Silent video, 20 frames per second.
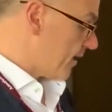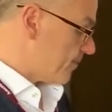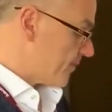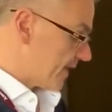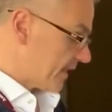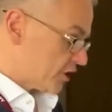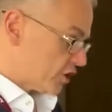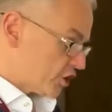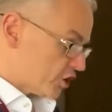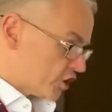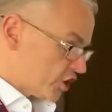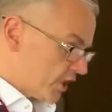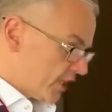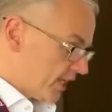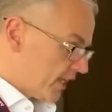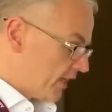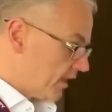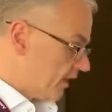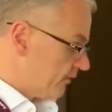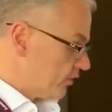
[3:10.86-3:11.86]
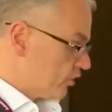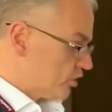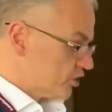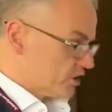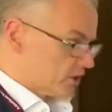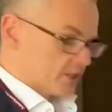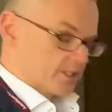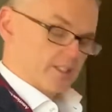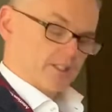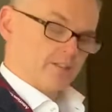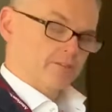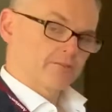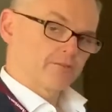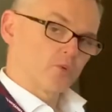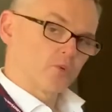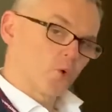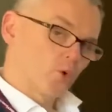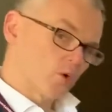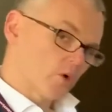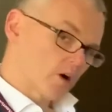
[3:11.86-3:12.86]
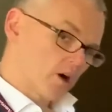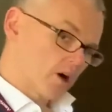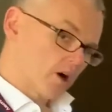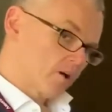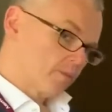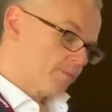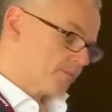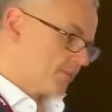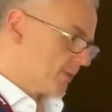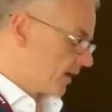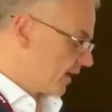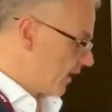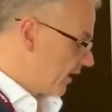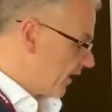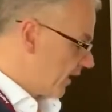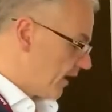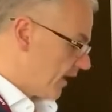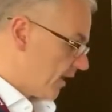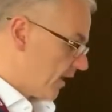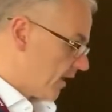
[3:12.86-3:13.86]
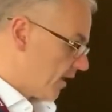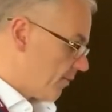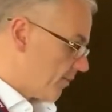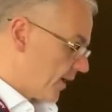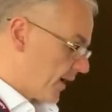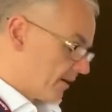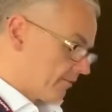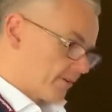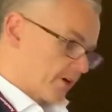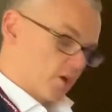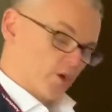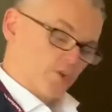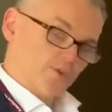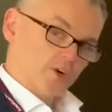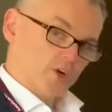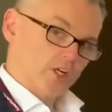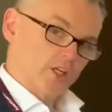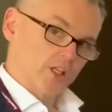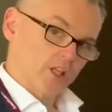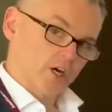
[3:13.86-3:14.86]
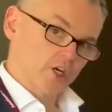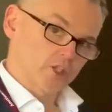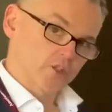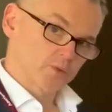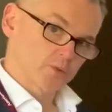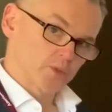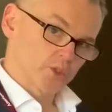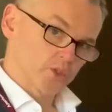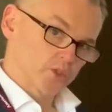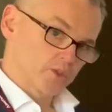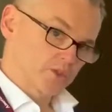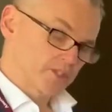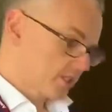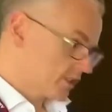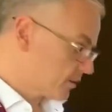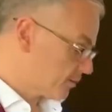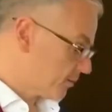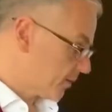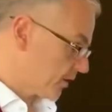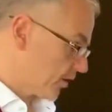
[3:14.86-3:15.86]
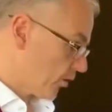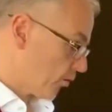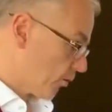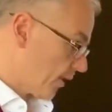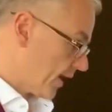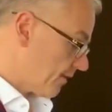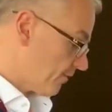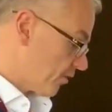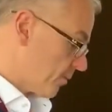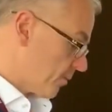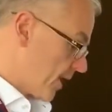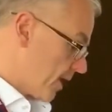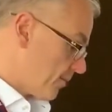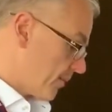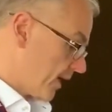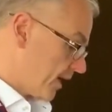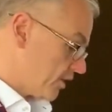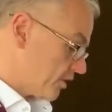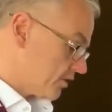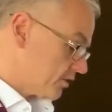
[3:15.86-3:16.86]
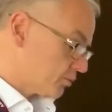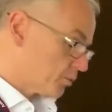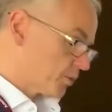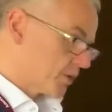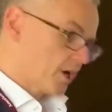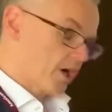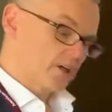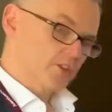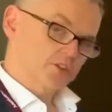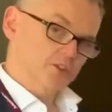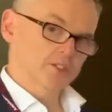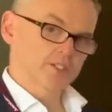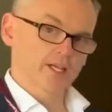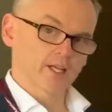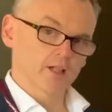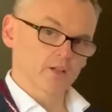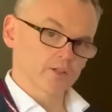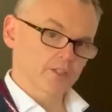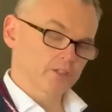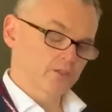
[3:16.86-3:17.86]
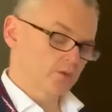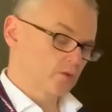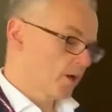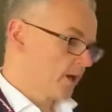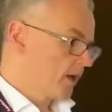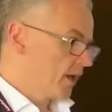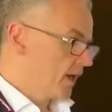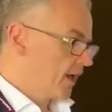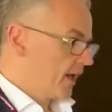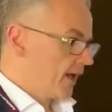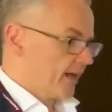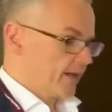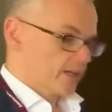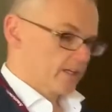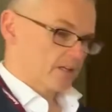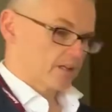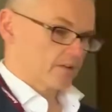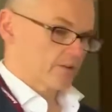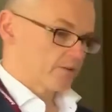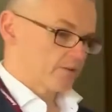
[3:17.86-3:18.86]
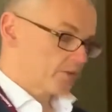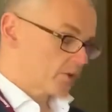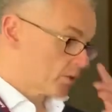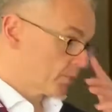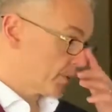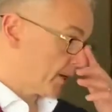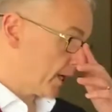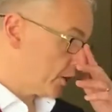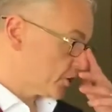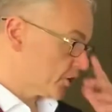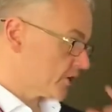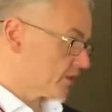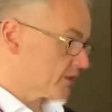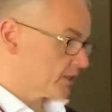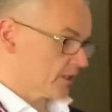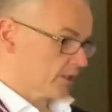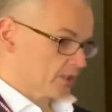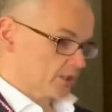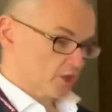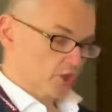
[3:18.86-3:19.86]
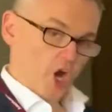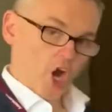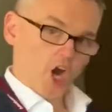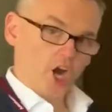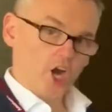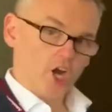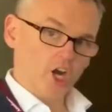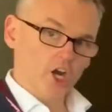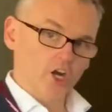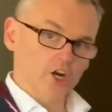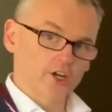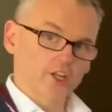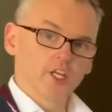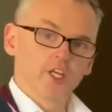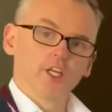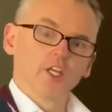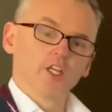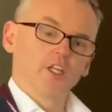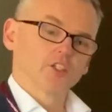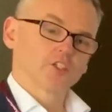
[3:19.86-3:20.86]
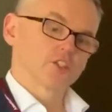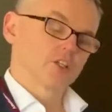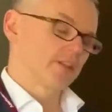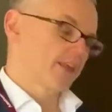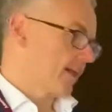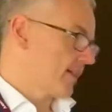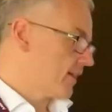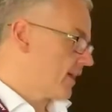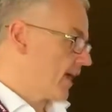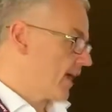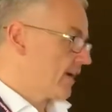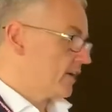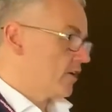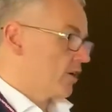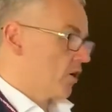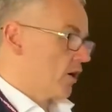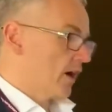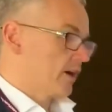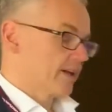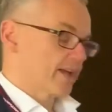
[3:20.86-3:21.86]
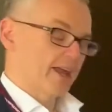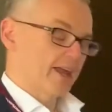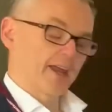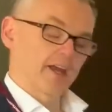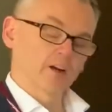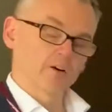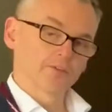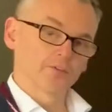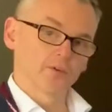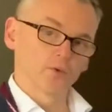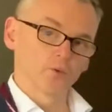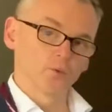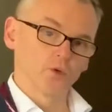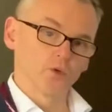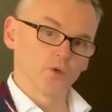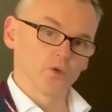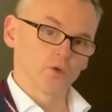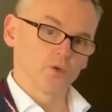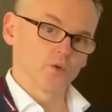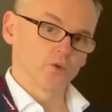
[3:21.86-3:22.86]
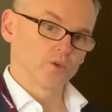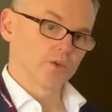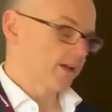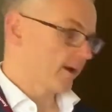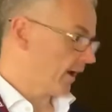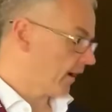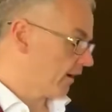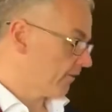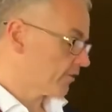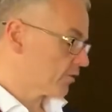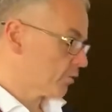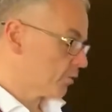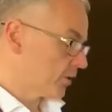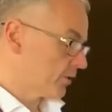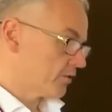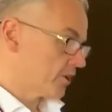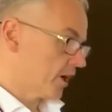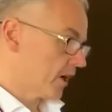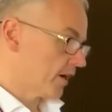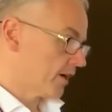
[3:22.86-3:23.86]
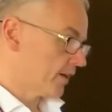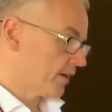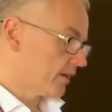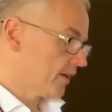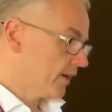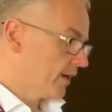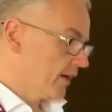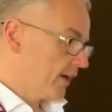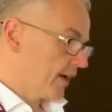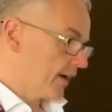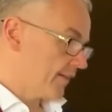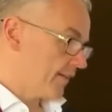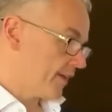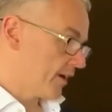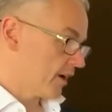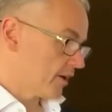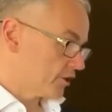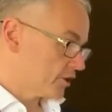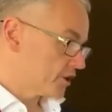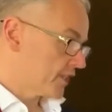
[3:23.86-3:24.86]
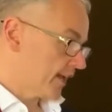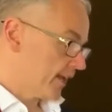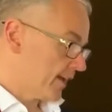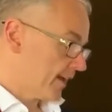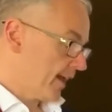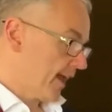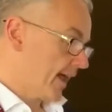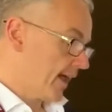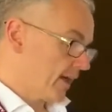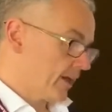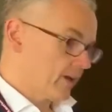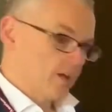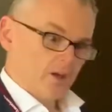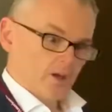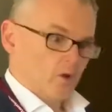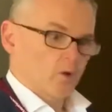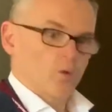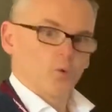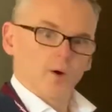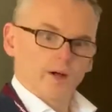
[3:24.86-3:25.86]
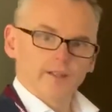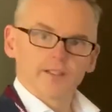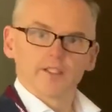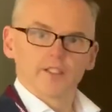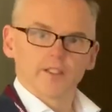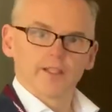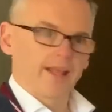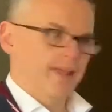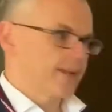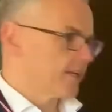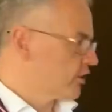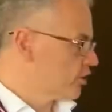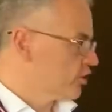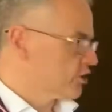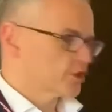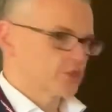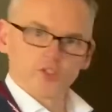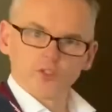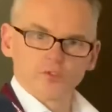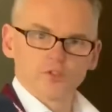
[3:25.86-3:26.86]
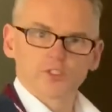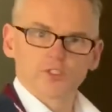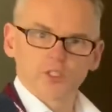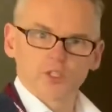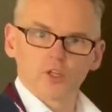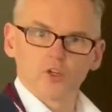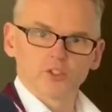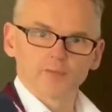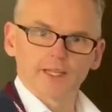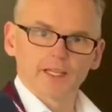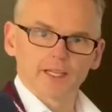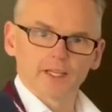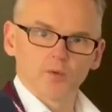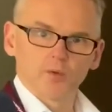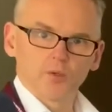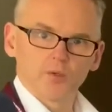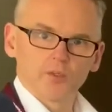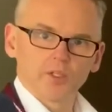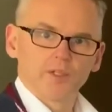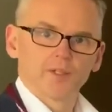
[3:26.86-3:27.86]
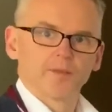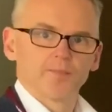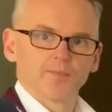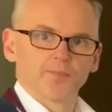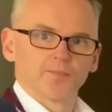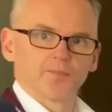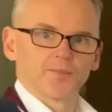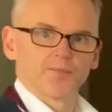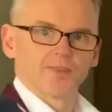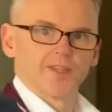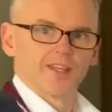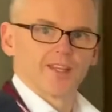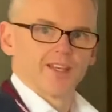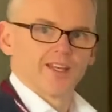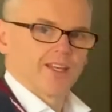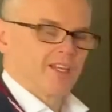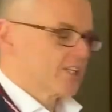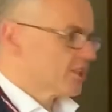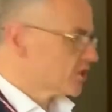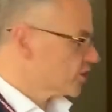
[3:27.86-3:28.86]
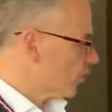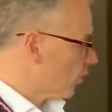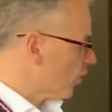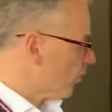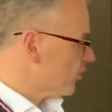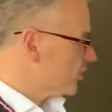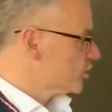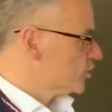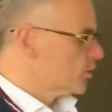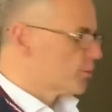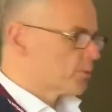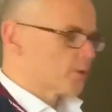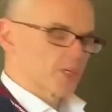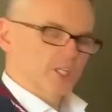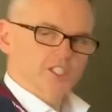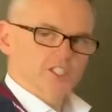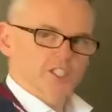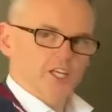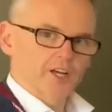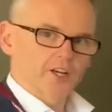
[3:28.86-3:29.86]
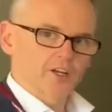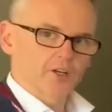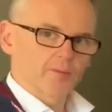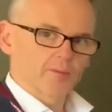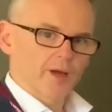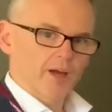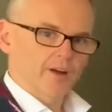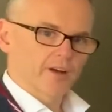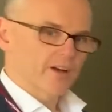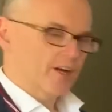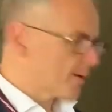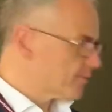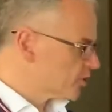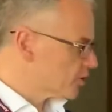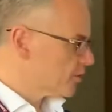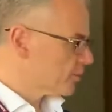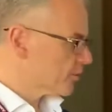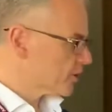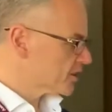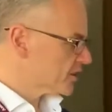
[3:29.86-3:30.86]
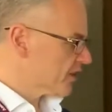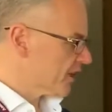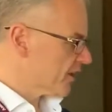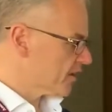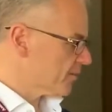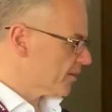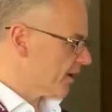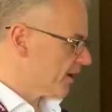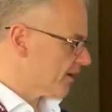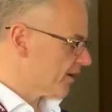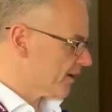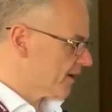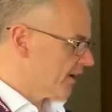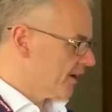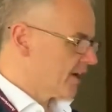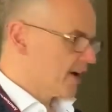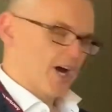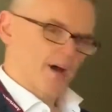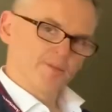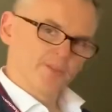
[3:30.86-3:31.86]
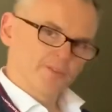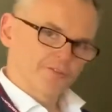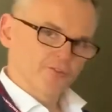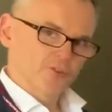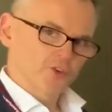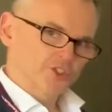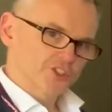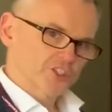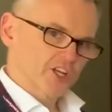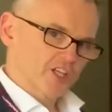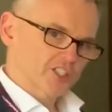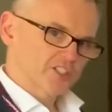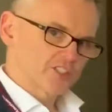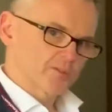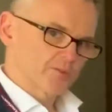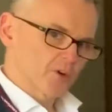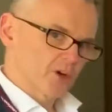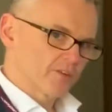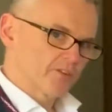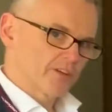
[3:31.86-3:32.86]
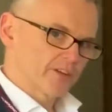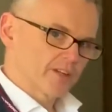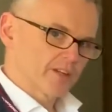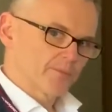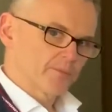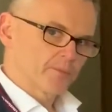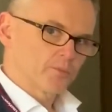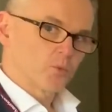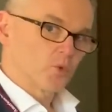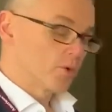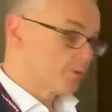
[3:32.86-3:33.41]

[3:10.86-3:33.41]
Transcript: in shin, I've used it in forearm, on very, very large wounds, and it's been great for my patients. We also tell you and give your patients a little card so that they know how to care for the wound after we've done it, and they understand, hey, what did they just use to close my leg wound? So we're super excited about it. I'm super excited about it. I'm the first customer of it, and we'll